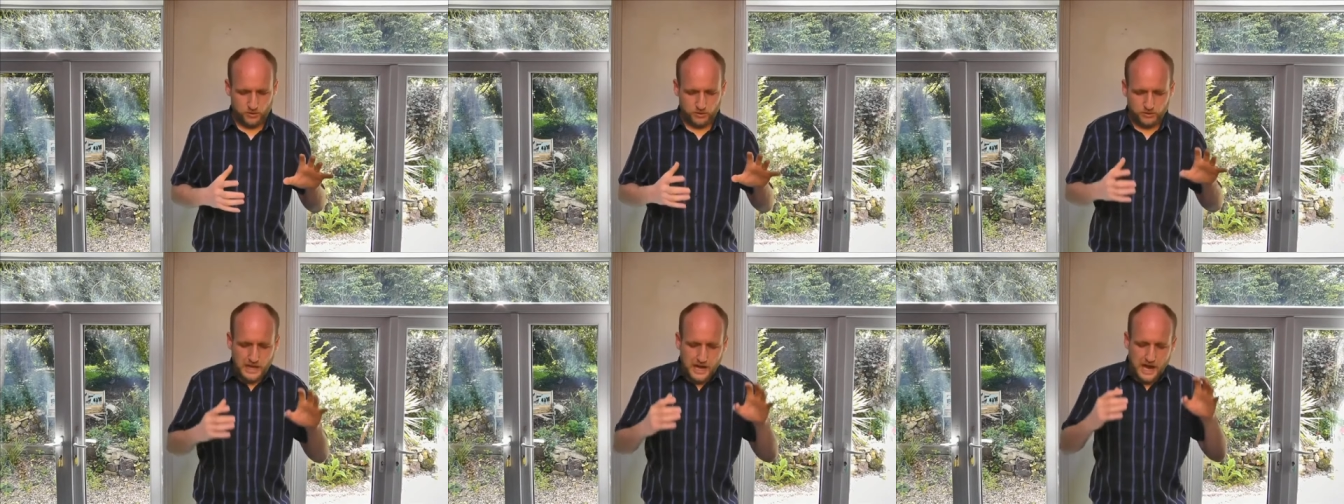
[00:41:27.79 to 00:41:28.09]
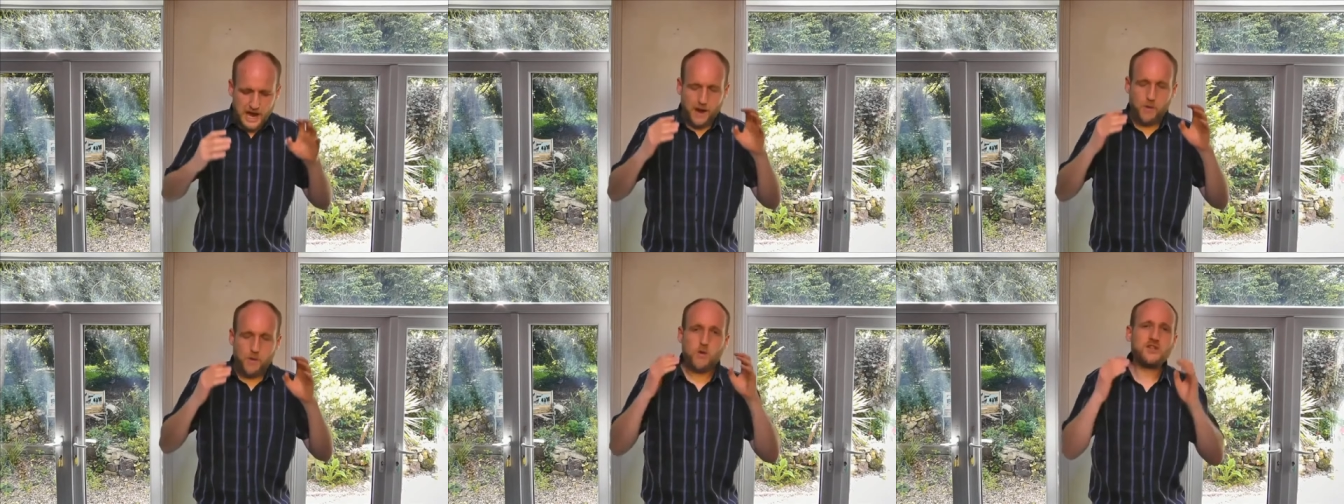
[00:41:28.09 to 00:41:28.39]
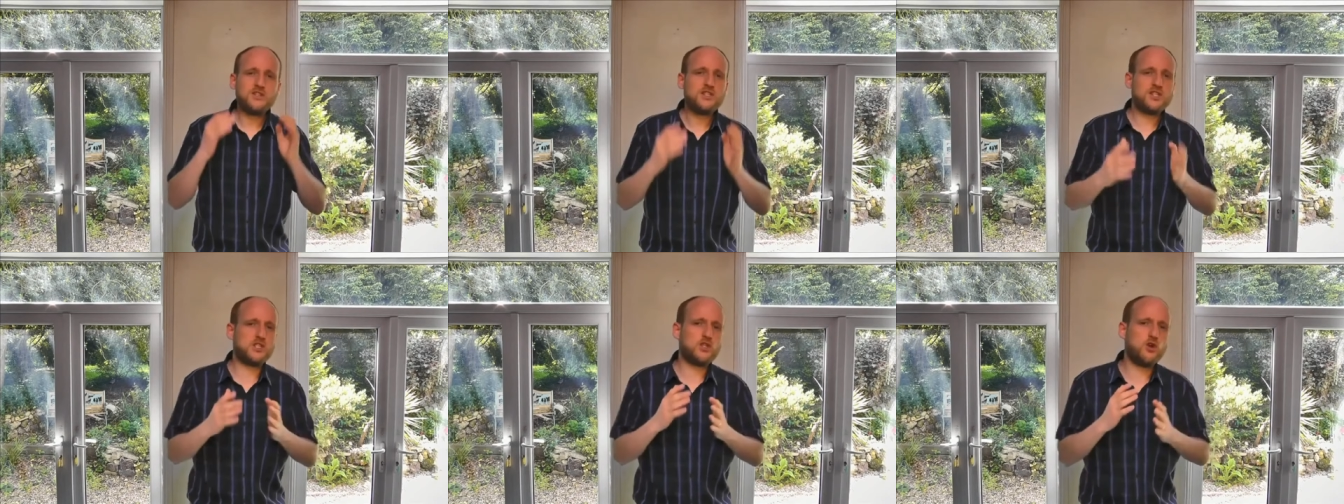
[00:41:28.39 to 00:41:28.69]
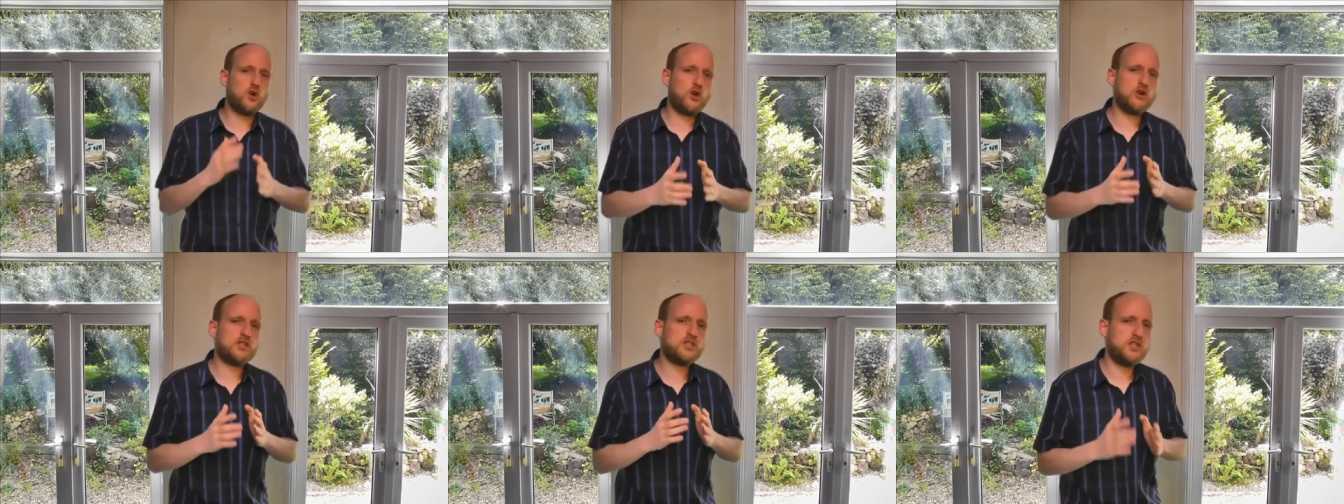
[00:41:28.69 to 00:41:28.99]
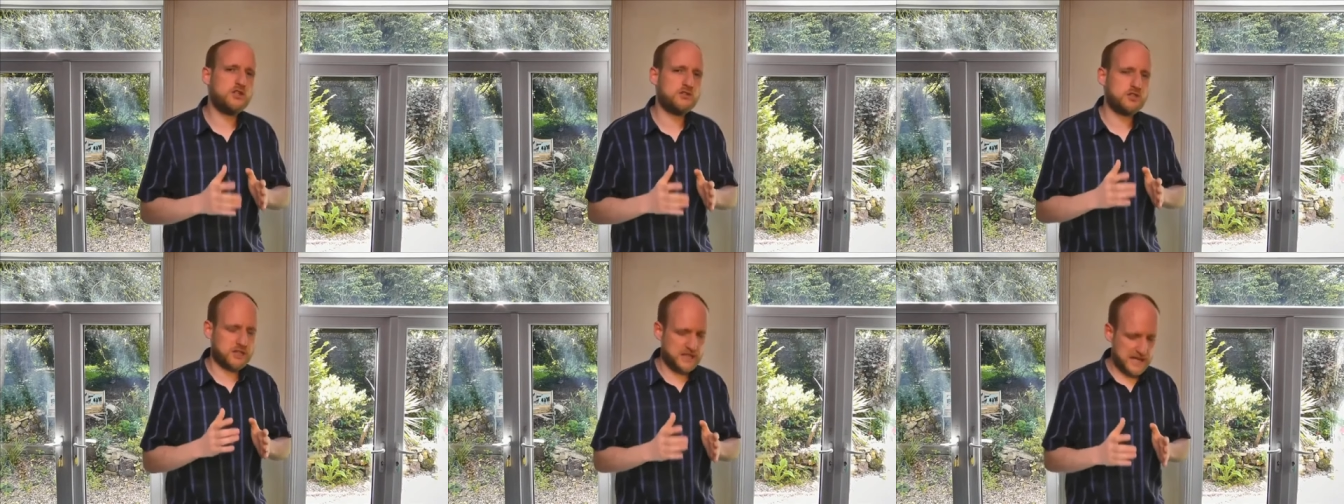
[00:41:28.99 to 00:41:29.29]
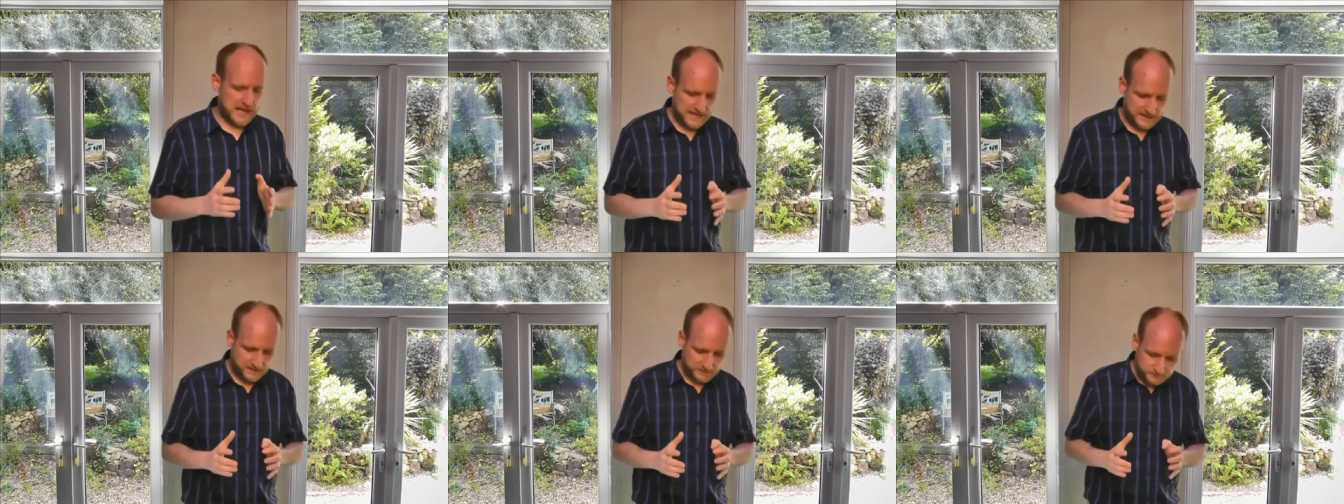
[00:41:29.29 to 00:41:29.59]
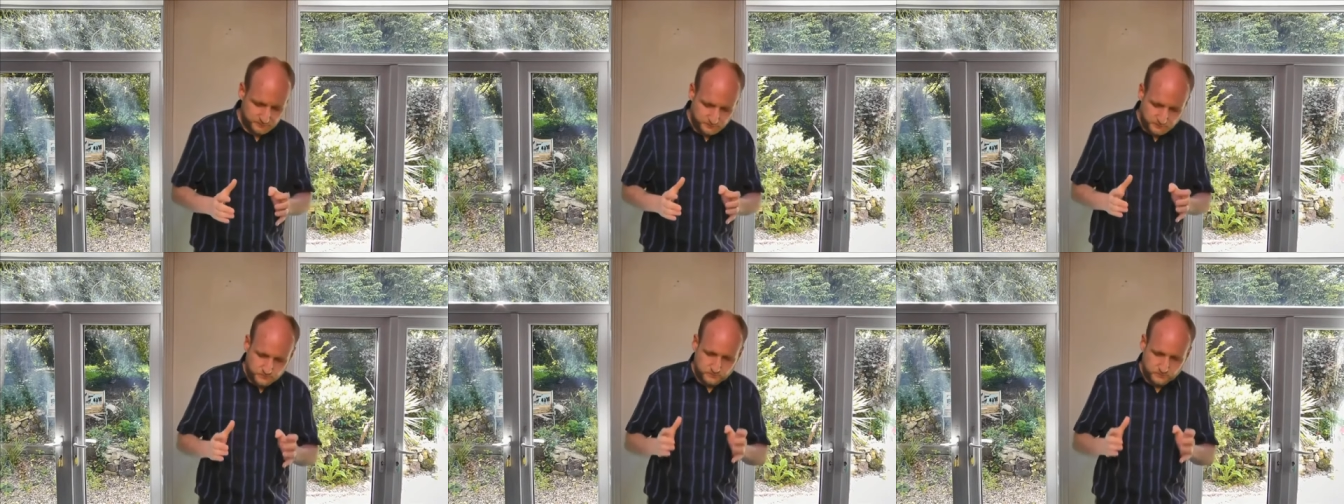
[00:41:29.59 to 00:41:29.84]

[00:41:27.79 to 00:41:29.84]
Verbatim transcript: Well, I want to talk to you today